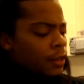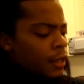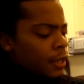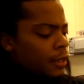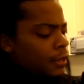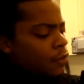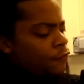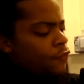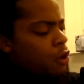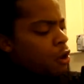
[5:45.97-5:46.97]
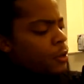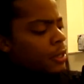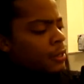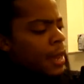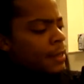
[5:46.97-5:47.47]
this
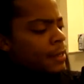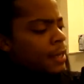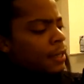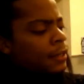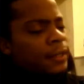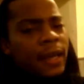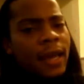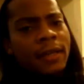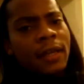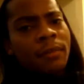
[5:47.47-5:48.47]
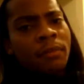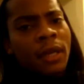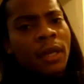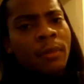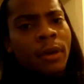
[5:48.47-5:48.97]
forward light kick, standing
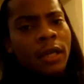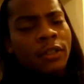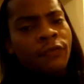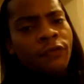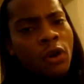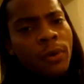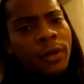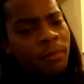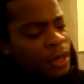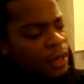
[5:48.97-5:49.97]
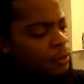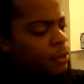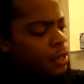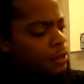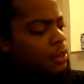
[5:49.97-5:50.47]
medium punch, forward
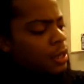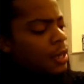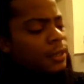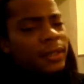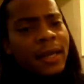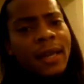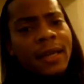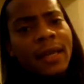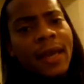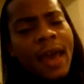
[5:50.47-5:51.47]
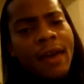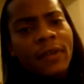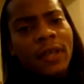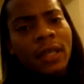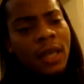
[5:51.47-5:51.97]
medium punch, standing
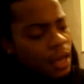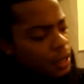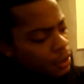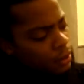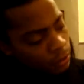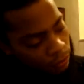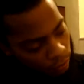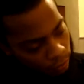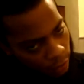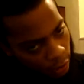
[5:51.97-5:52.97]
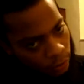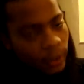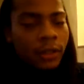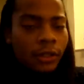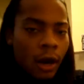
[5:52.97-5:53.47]
heavy kick, this
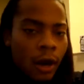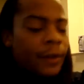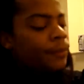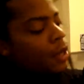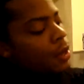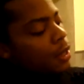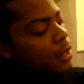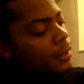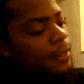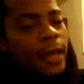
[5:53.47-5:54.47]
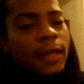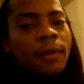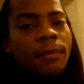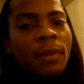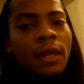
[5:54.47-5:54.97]
one, sorry,
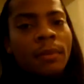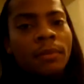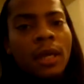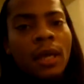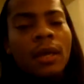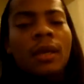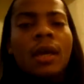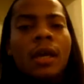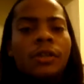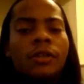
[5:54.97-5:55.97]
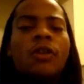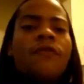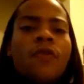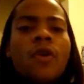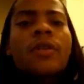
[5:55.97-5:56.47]
standing medium kick, and so
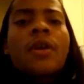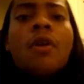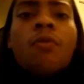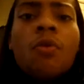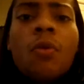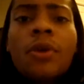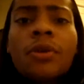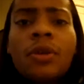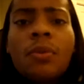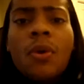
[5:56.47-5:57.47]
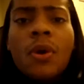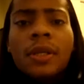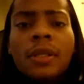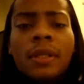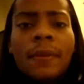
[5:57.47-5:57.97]
forth, will work
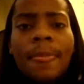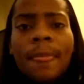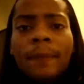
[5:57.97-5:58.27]
towards